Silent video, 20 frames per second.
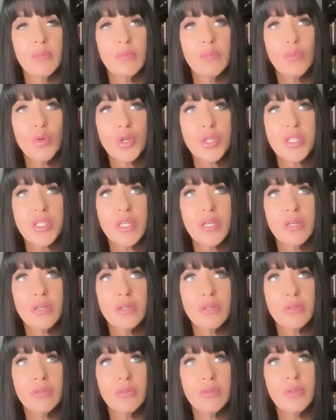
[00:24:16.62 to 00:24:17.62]
more
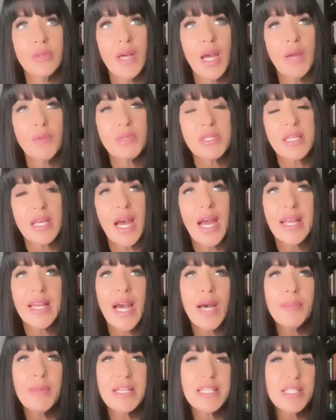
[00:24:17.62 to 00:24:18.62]
so, I was I
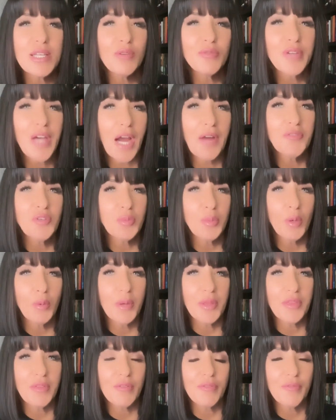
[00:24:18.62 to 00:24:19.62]
got myself comfortable
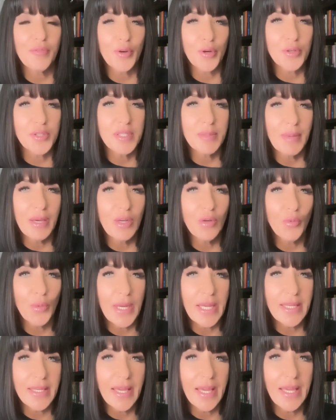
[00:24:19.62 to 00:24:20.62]
with the first amount of
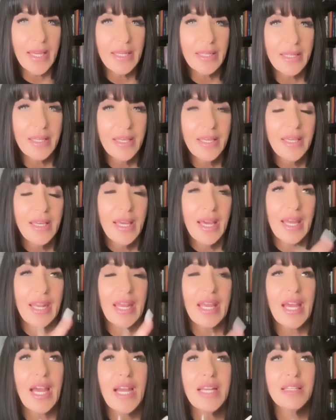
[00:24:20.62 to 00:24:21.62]
weight gain, and
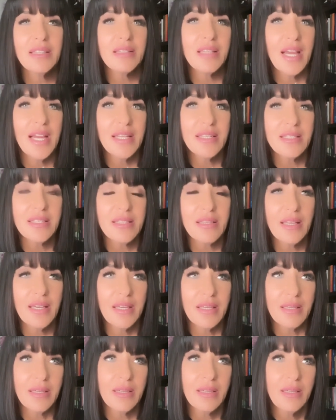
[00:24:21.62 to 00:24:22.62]
I kind of liked like
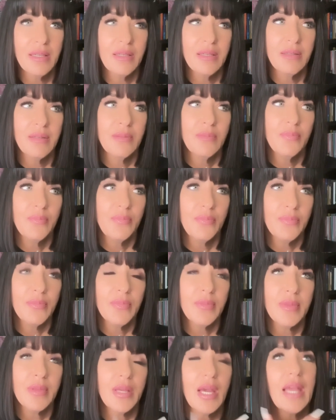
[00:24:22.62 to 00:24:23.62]

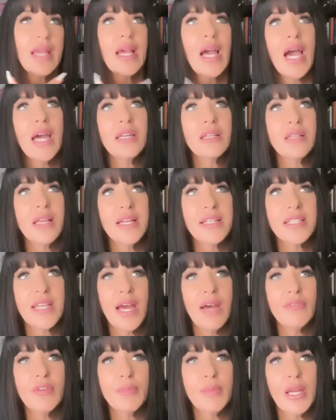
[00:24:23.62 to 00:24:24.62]
I kind of liked
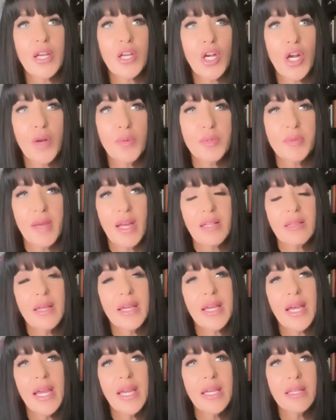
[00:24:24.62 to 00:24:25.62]
having my curves back.
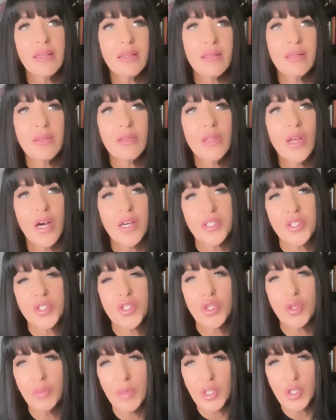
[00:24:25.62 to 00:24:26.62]
Like I had lost
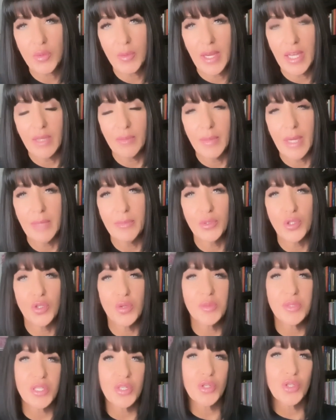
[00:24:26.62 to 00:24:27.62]
too much weight in my
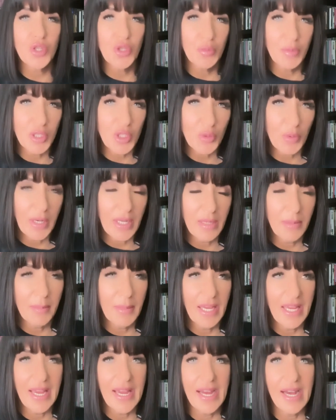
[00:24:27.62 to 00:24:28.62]
boobs and too much weight in
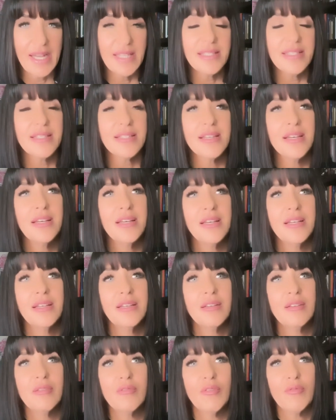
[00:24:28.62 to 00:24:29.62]
my ass
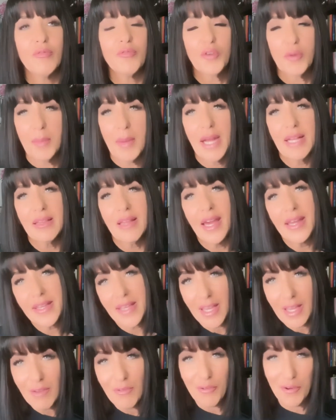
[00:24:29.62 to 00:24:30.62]
for my
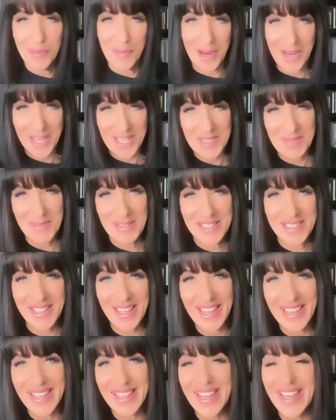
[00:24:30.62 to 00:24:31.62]
liking and for my husband's
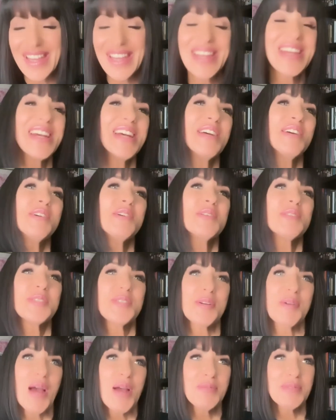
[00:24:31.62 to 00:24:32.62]
liking.
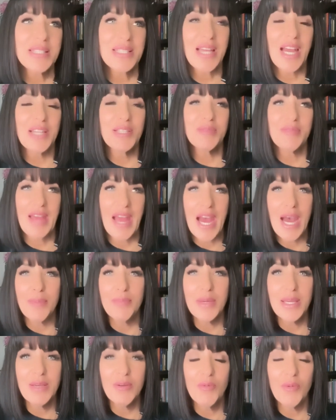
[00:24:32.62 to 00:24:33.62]
So I was kind of
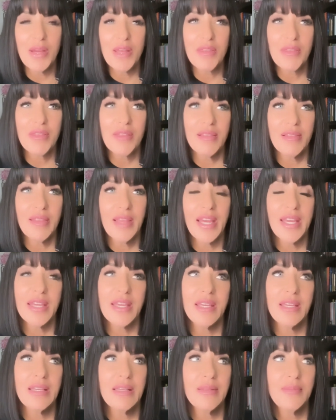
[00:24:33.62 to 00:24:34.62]
happy with like
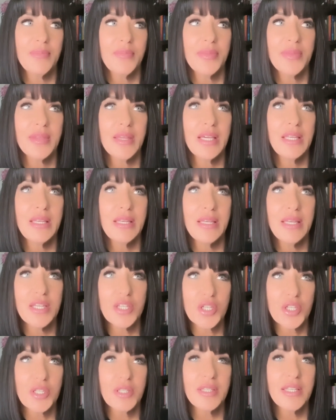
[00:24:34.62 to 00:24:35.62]

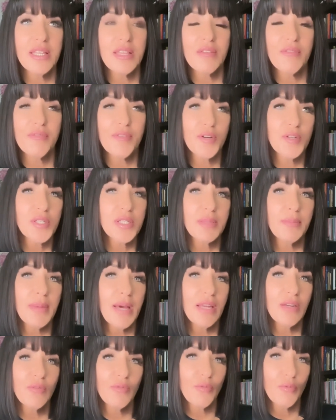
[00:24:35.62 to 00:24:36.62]
initially the first
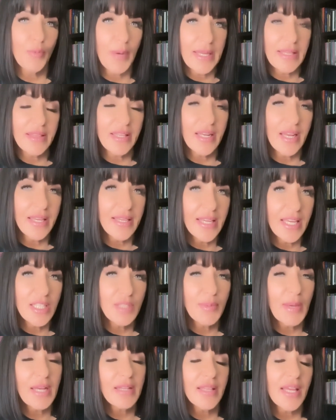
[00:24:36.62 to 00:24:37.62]
amount of weight that I
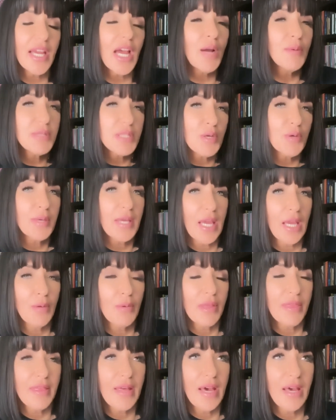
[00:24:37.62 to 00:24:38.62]
gained back. Like I was okay
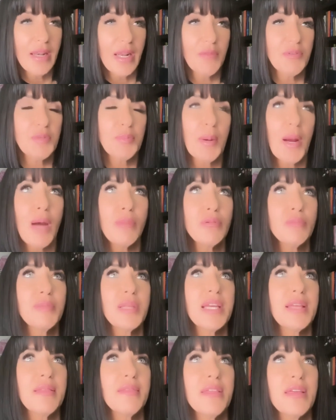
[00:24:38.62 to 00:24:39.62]
with that. I was
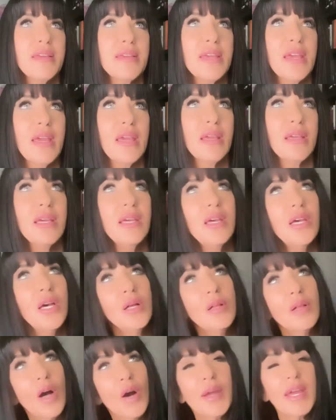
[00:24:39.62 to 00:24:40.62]
probably thinking
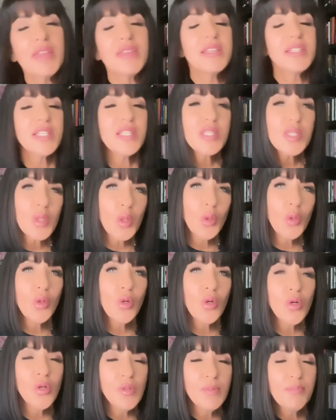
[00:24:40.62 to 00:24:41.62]
okay, this is
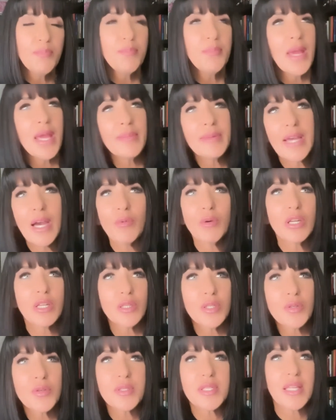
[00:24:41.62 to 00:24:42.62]
cool. Maybe I want to
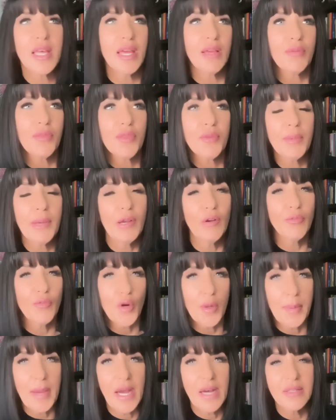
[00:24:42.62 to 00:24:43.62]
lose like three or
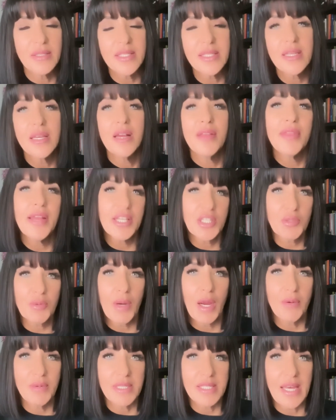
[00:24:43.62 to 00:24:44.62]
four pounds. That's
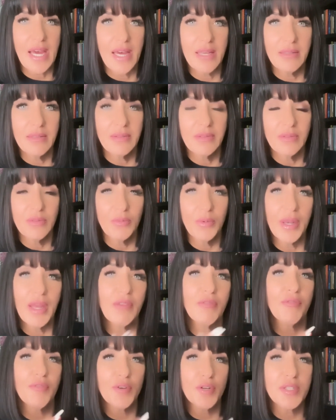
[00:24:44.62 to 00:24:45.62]
where I was at when I
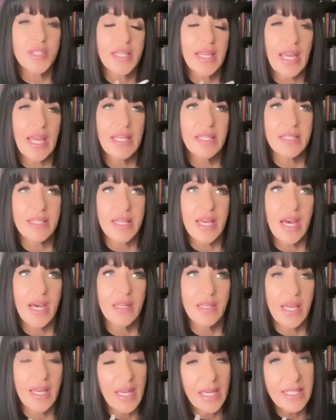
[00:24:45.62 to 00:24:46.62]
first gained that,
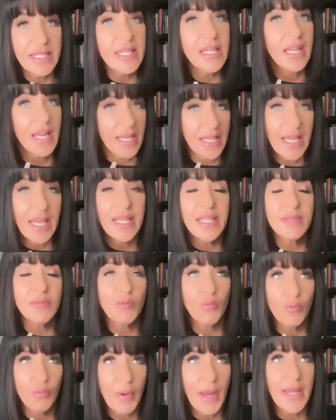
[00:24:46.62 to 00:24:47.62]
and I did. I gained
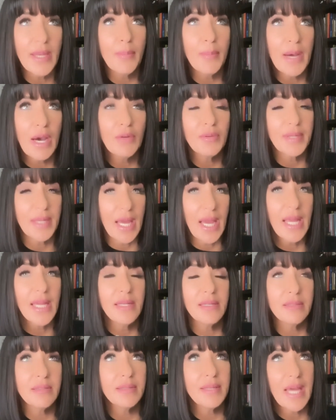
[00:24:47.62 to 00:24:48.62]
right about
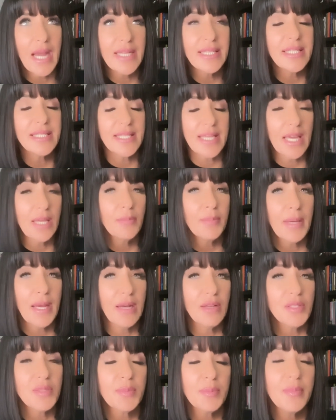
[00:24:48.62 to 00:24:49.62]
nine, nine to ten
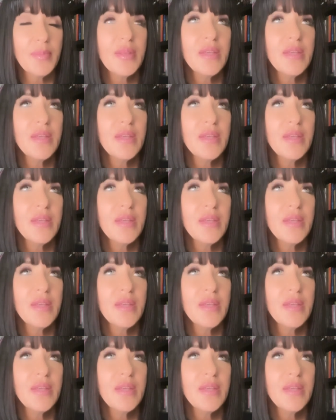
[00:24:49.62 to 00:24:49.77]
pounds.